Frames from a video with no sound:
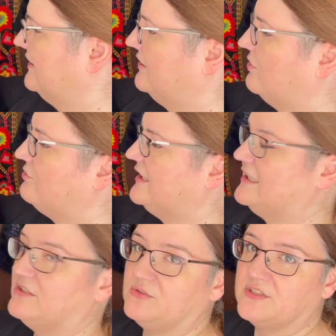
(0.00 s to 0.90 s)
And already
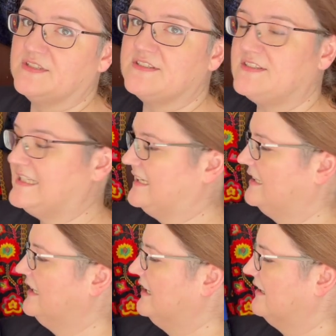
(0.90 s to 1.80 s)
you can see